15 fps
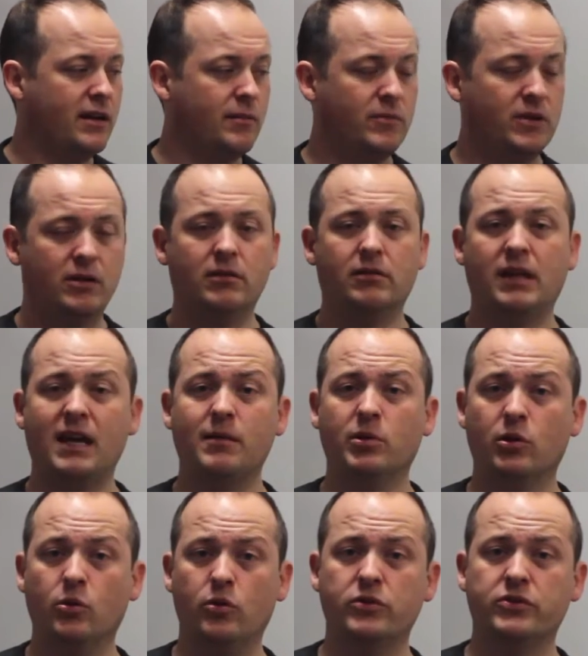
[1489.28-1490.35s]

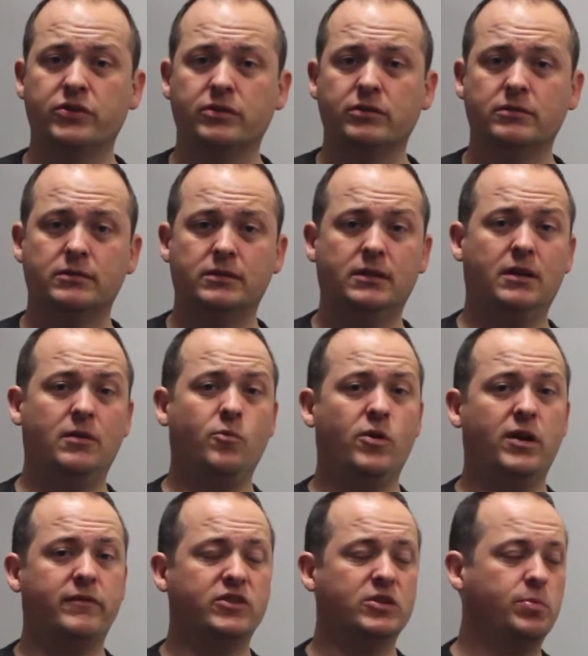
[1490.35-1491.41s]
labour laws
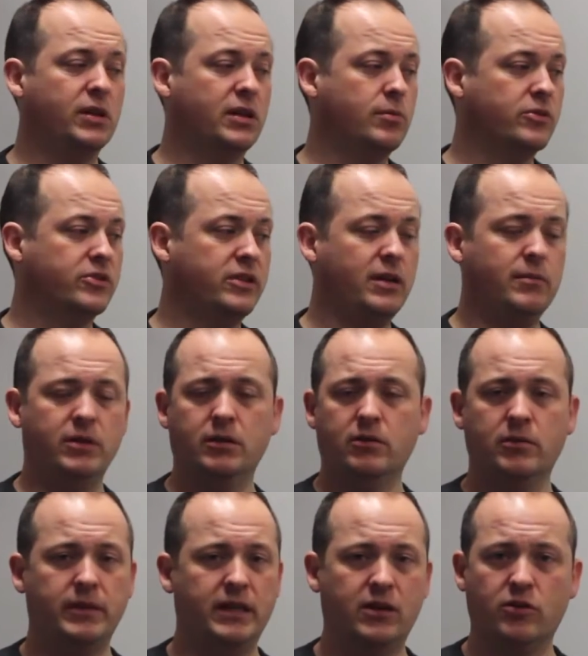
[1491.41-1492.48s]
and whatever's applicable to
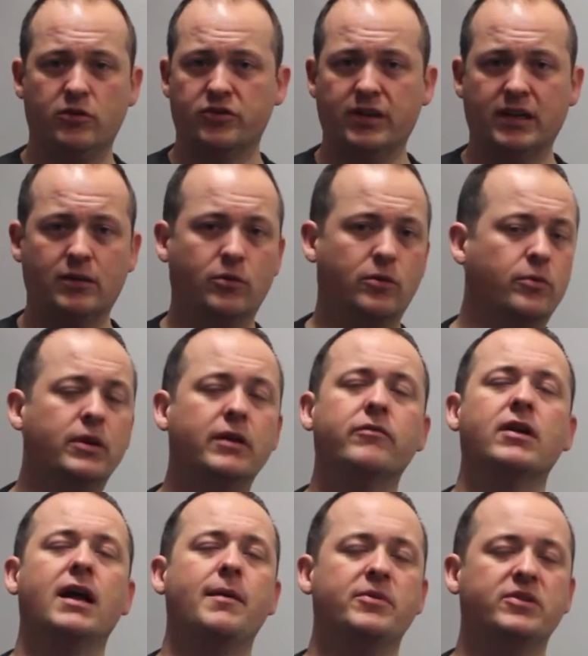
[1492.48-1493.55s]
them, it could be their contract law,
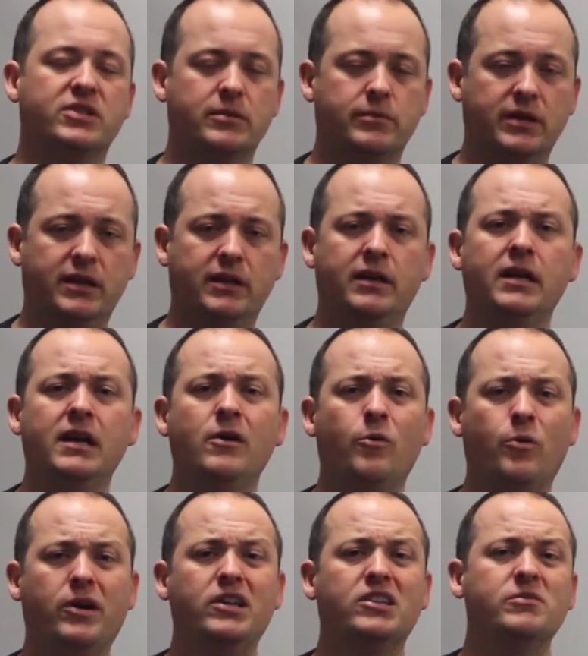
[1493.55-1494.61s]
whatever it happens to be.
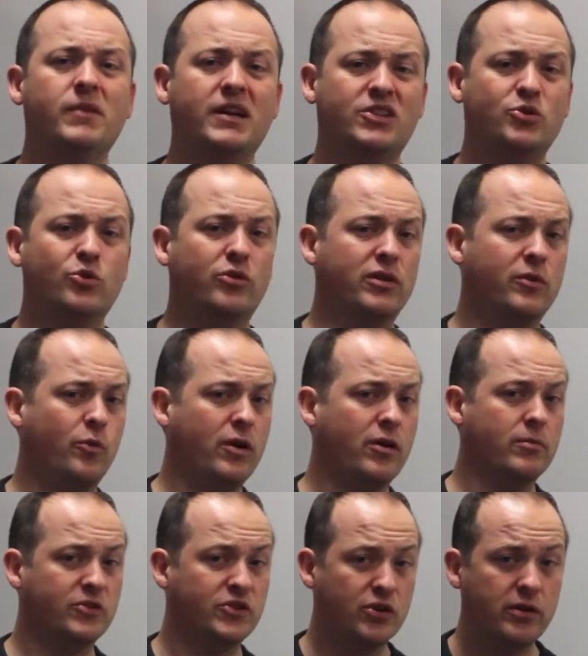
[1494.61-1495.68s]
We need to make sure
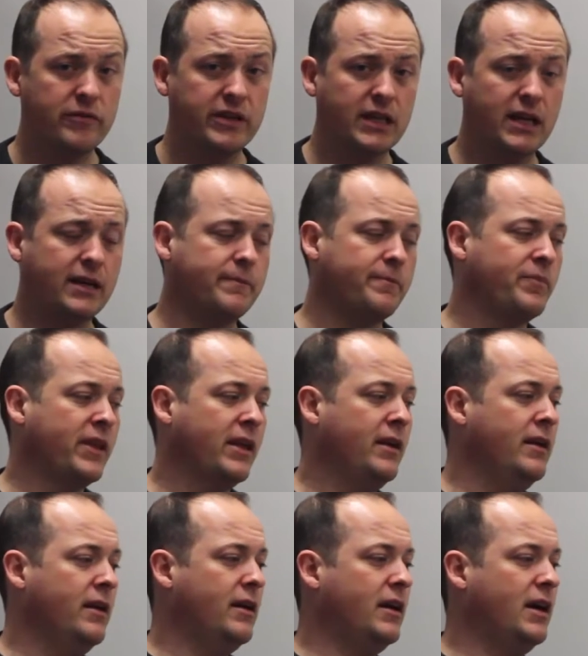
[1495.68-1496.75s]
that we're observing that
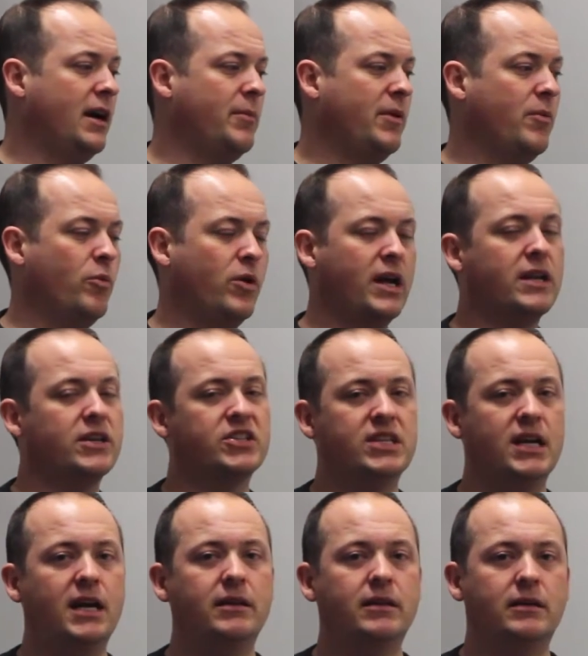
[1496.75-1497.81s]
and we
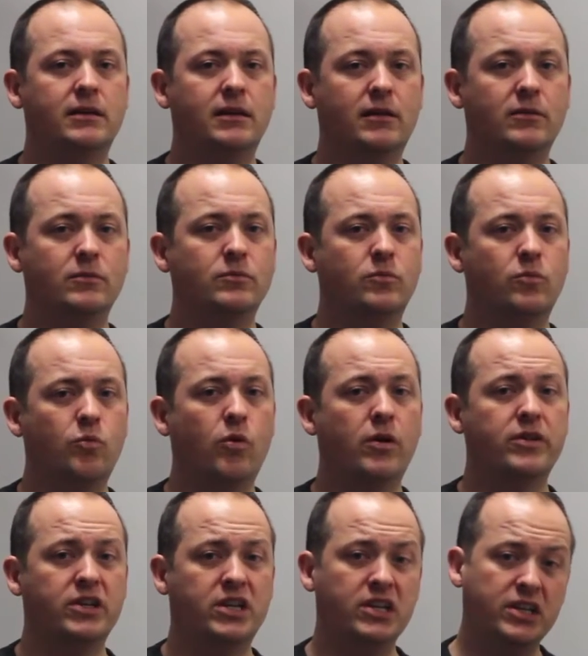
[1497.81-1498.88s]
understand that,
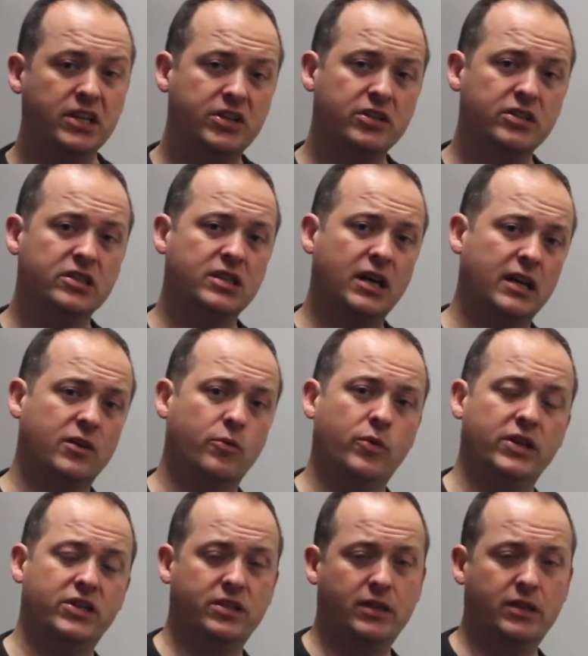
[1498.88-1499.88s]
what are the conditions under